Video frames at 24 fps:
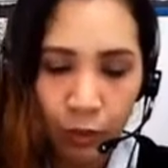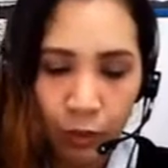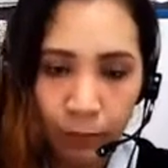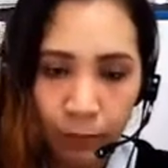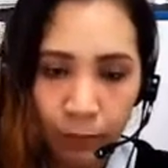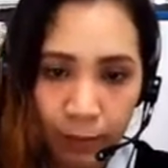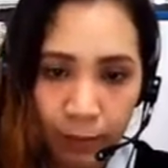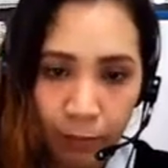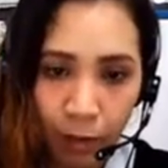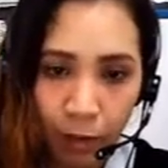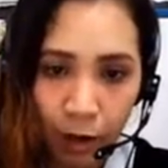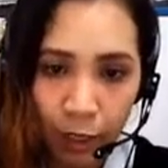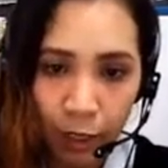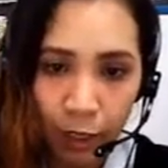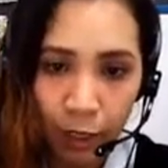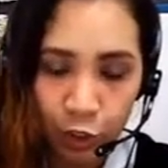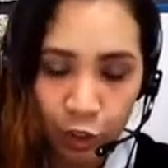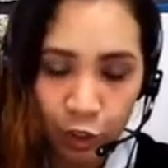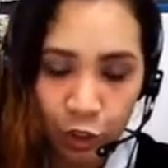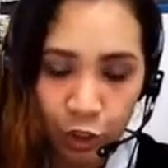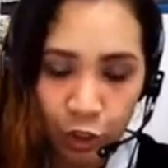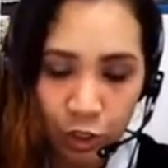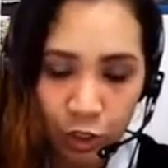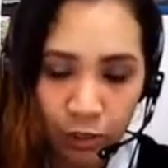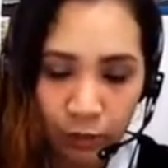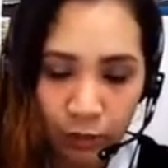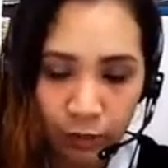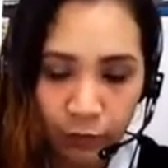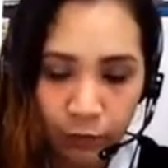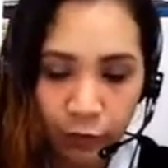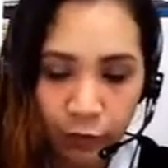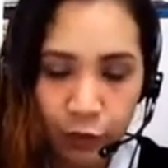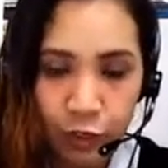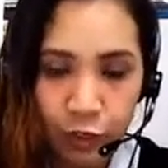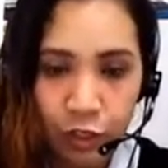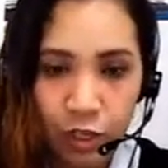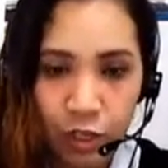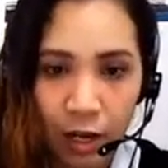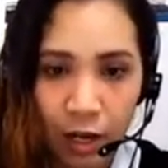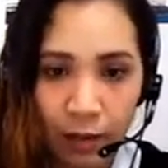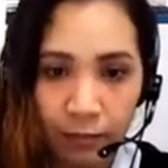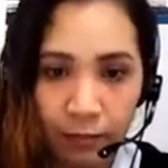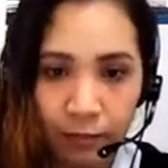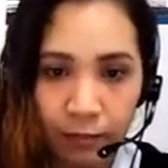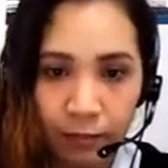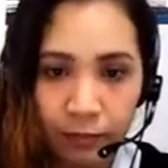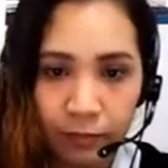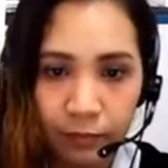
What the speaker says: will be March. Full stop.